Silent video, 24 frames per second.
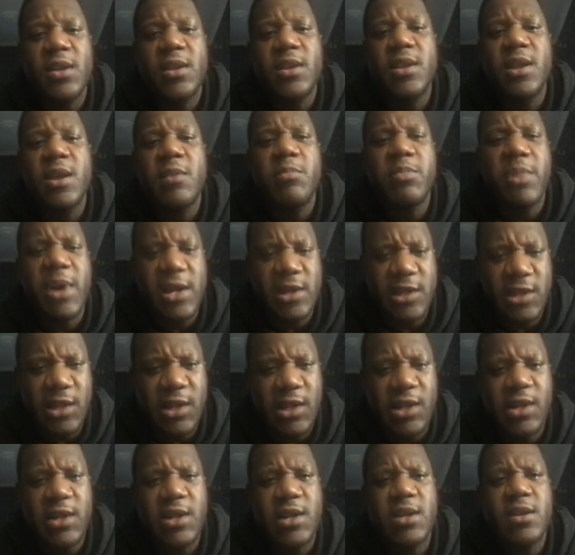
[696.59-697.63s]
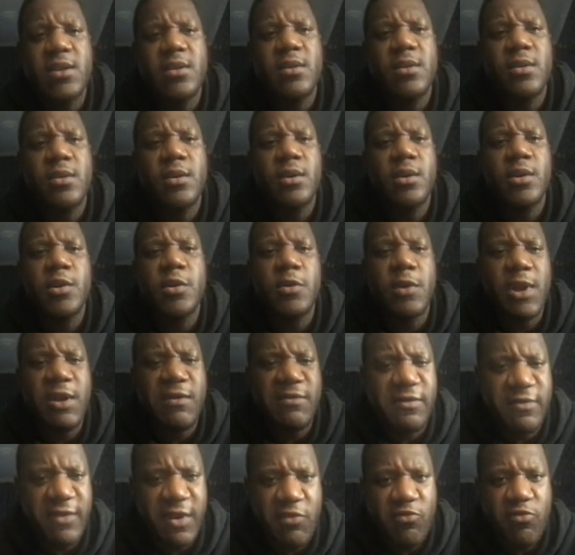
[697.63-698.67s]
they're basically doing
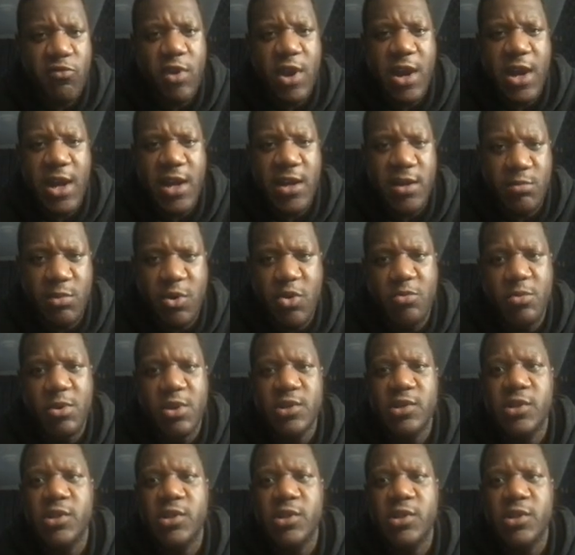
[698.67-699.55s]
everything right at the moment.